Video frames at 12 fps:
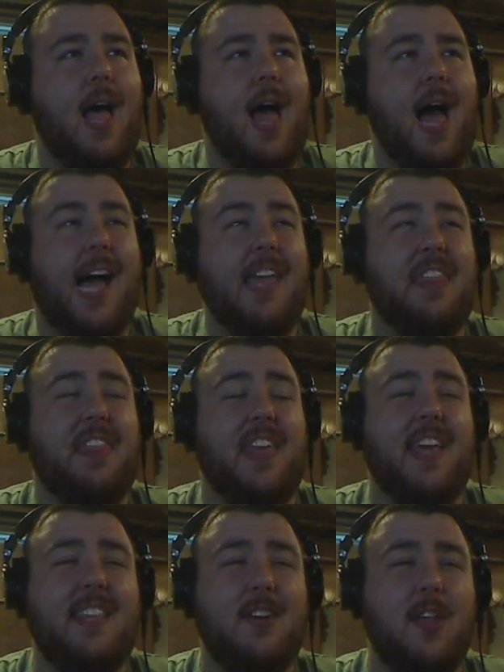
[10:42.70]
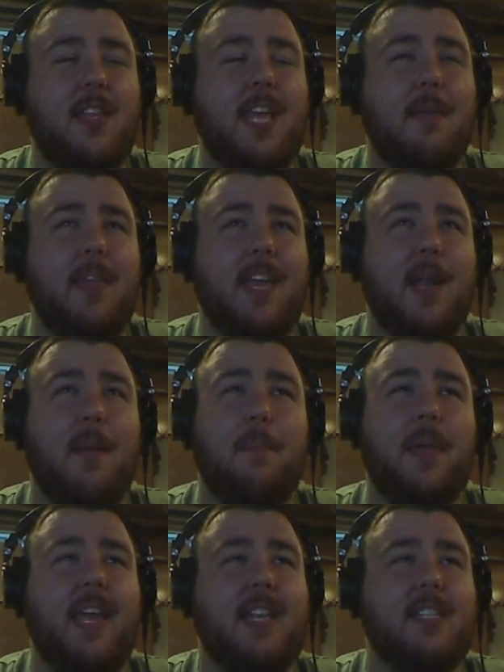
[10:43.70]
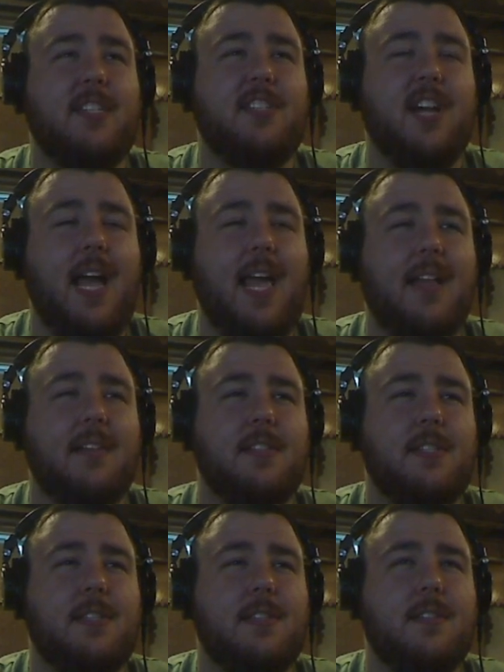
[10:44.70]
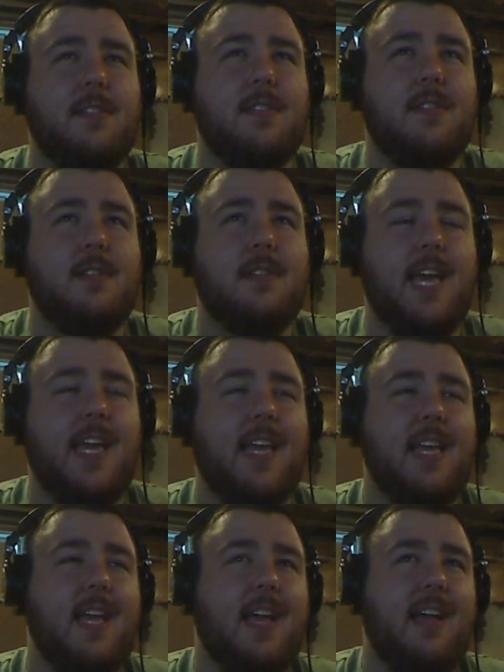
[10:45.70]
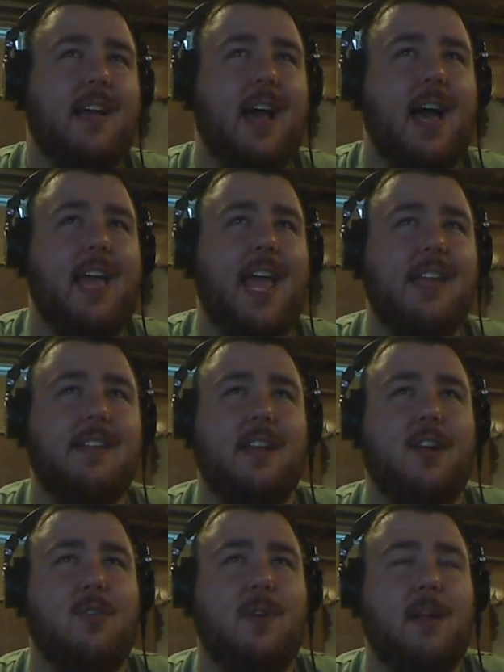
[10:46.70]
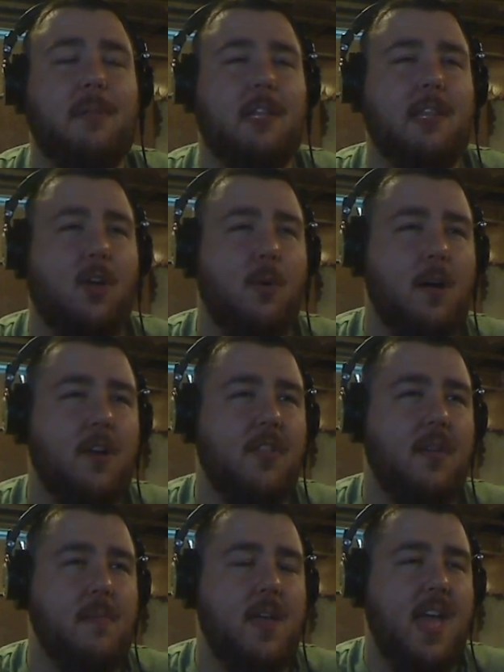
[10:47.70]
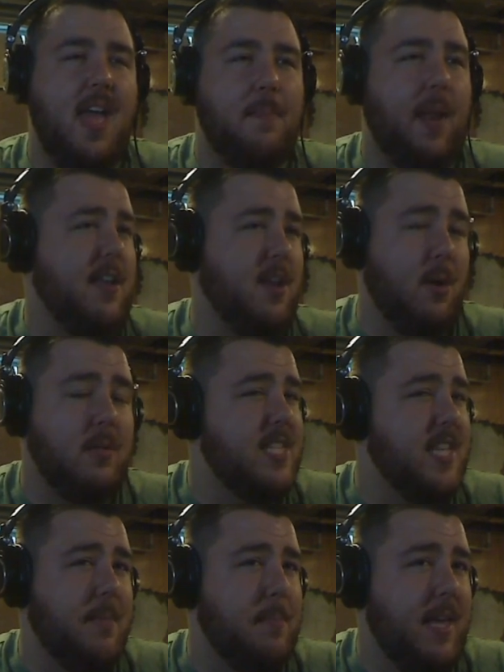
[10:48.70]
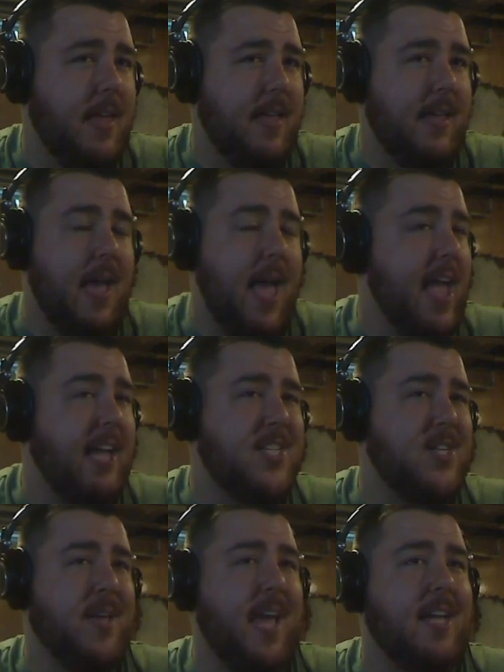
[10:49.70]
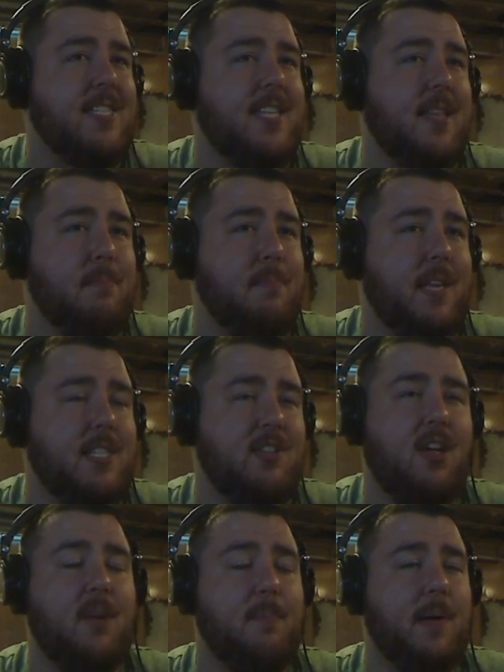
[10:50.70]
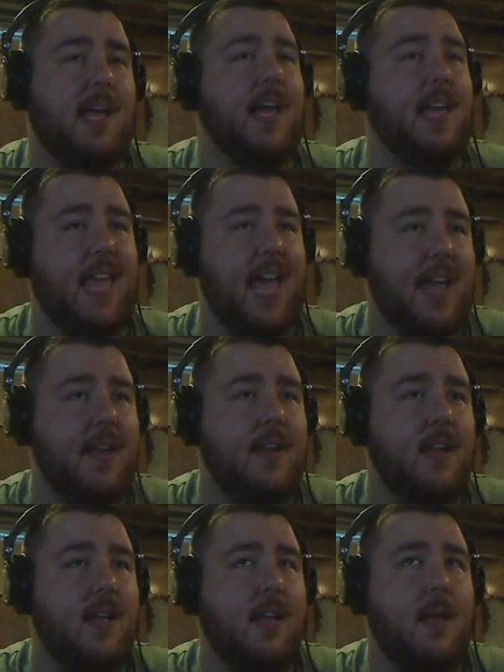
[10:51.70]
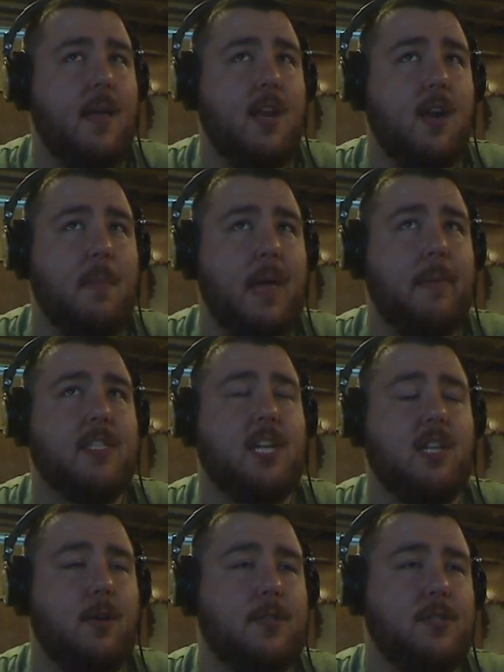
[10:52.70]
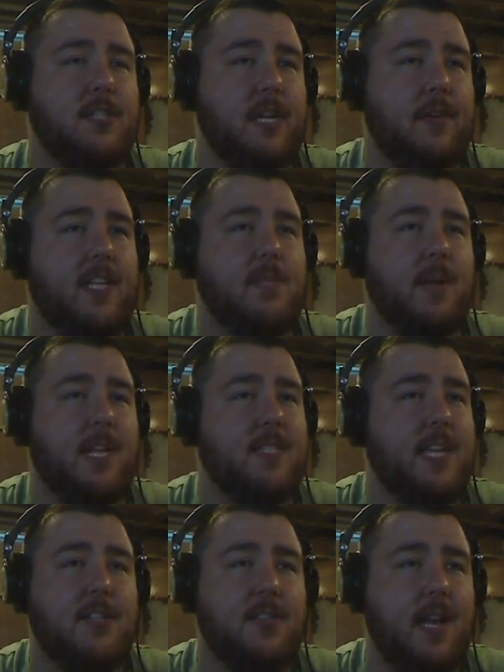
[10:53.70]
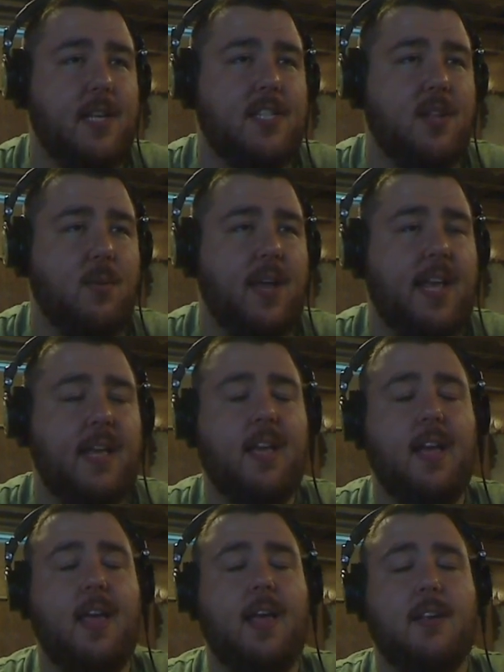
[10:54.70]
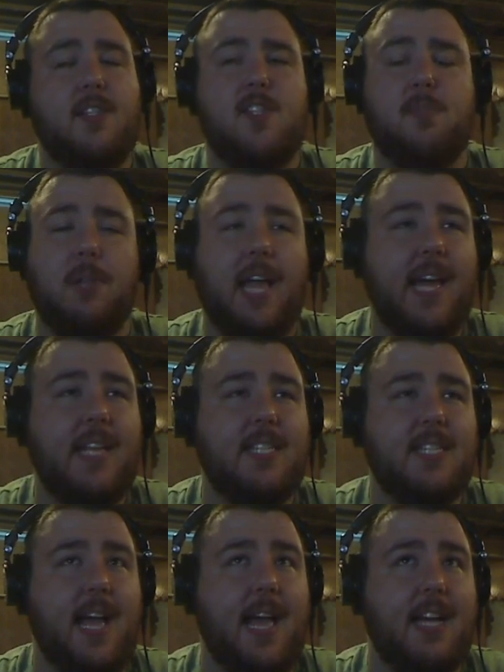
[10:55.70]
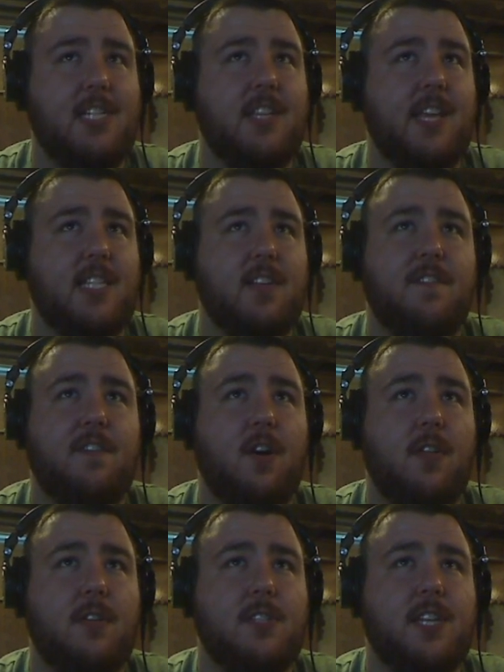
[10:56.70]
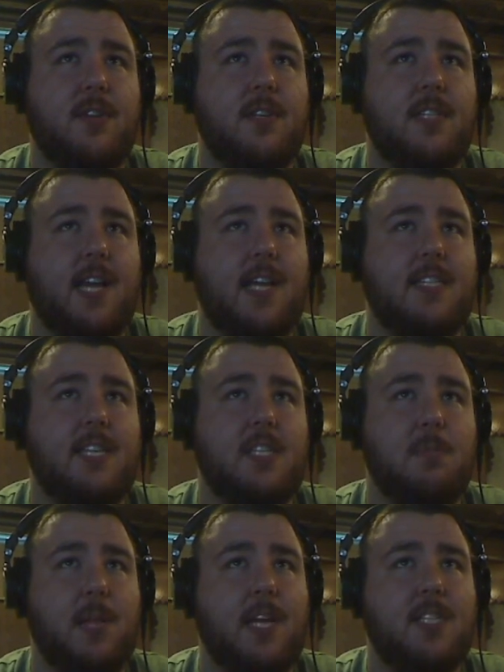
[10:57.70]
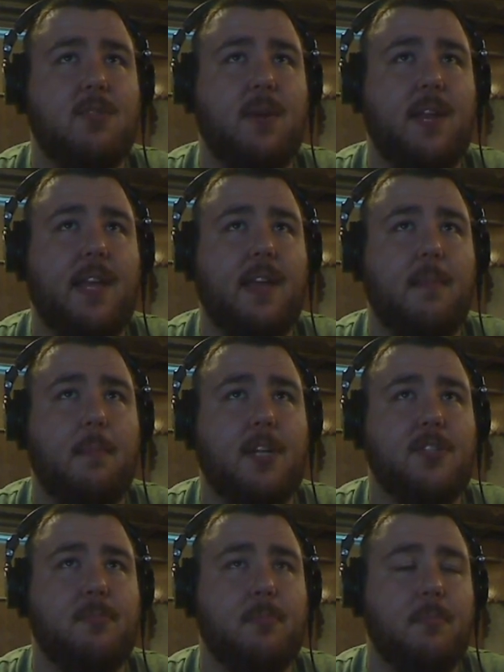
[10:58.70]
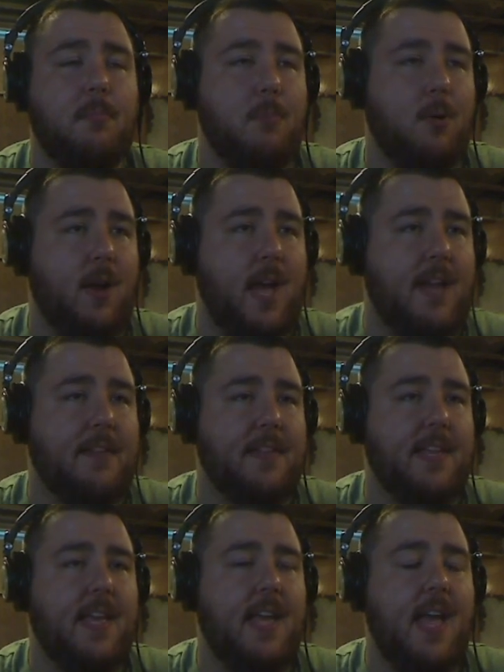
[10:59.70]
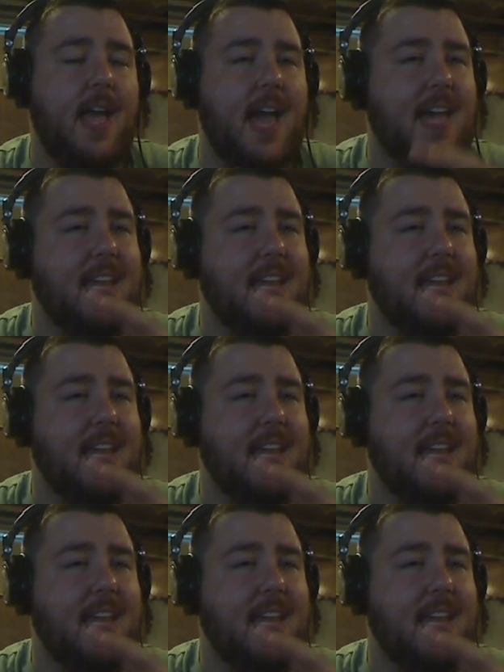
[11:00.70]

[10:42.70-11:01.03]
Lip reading: I think the only team they could beat is Giants. Like, I hate to incredibly lowball them, but I don't see them being like H2K. I see them being slaughtered by again. You know, maybe it's a closer series, but I see H2K still winning. Splice, I actually think is a farther series. Like I see Splice winning much more handedly, and